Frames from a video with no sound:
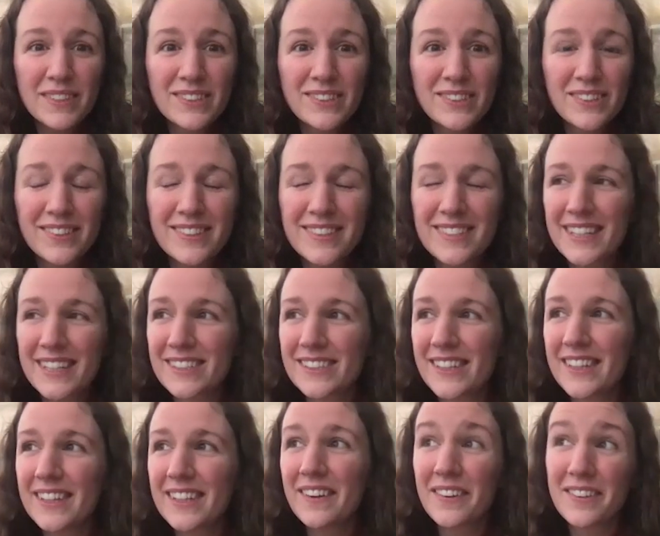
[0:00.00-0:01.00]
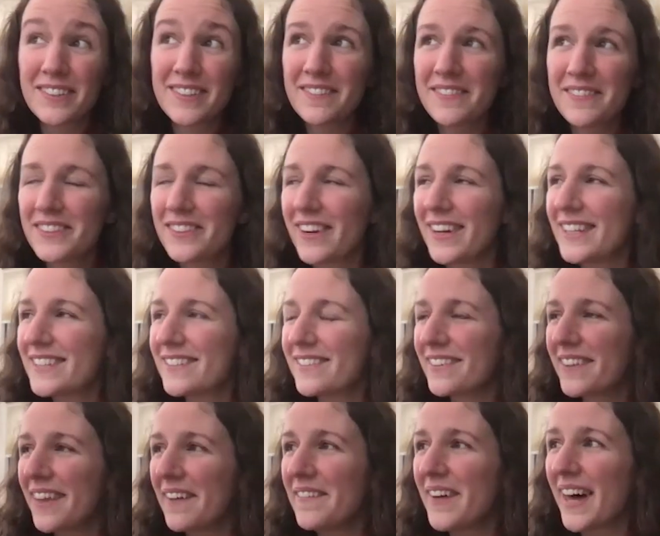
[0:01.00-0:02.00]
jurisdiction, or civil trials
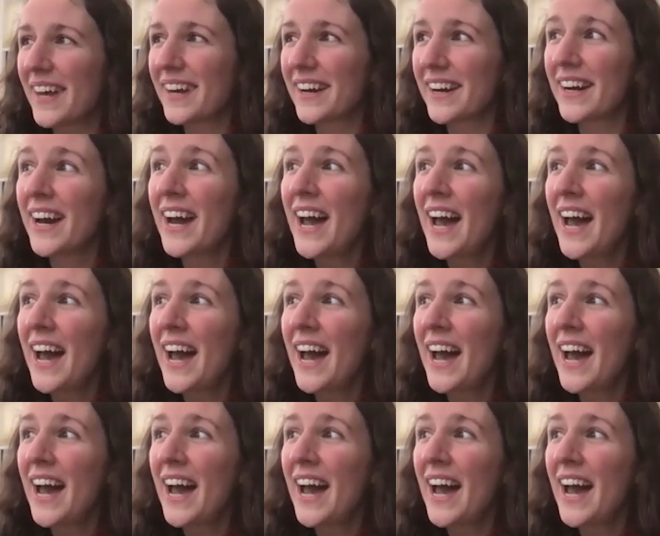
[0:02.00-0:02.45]
for that matter.